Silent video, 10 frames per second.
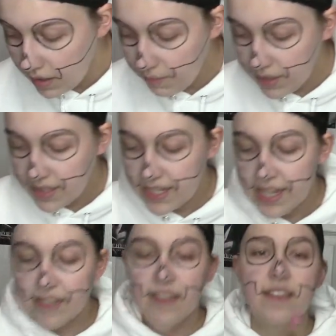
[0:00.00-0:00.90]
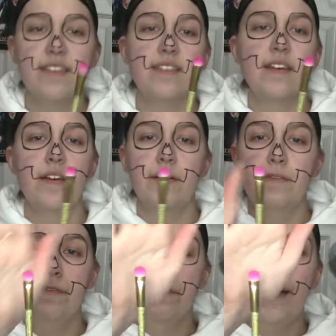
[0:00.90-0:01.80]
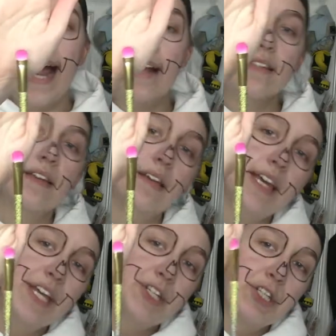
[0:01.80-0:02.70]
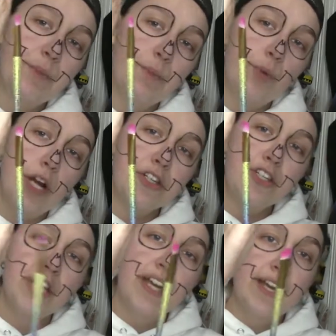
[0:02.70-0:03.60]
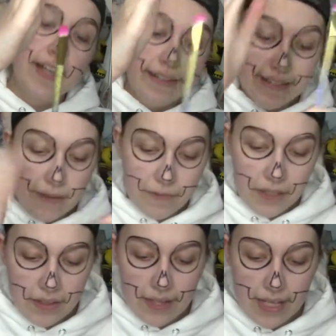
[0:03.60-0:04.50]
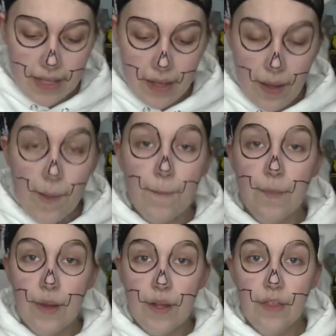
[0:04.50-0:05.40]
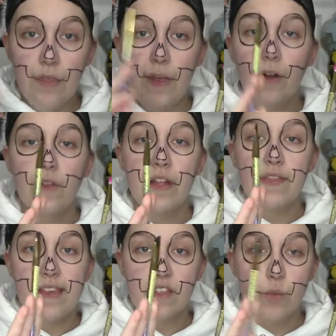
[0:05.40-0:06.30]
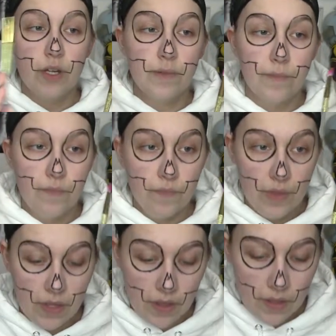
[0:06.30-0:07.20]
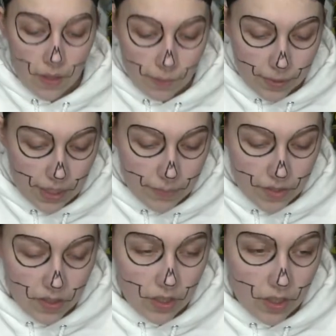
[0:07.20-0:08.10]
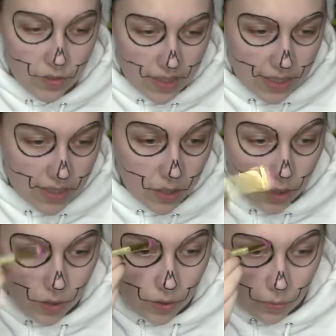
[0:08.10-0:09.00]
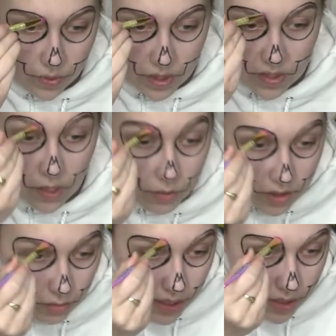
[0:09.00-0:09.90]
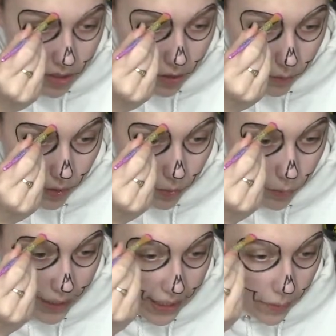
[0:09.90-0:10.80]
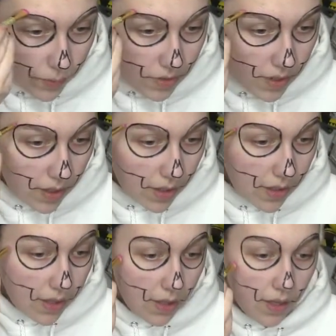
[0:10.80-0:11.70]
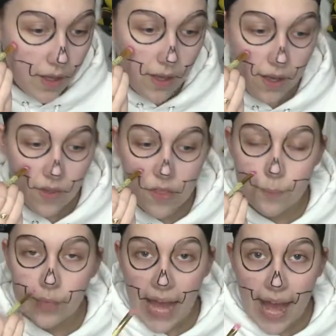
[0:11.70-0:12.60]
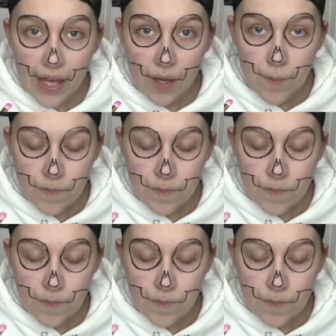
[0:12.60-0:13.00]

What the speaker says: I'm gonna take this flat-ish brush. It's definitely thicker than this one, but I'm just gonna use this to start with the white, to go around the black,